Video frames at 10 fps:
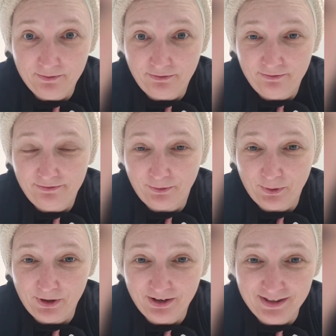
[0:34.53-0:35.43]

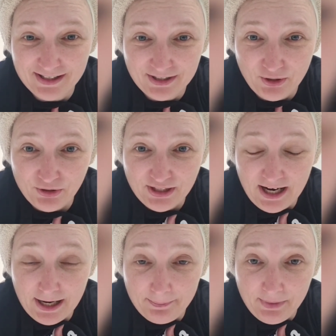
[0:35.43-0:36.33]
for this whole
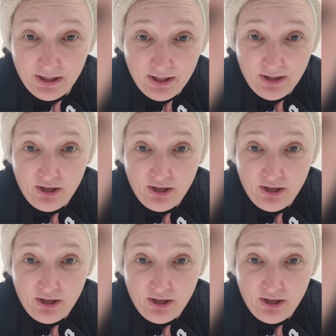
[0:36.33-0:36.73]
time,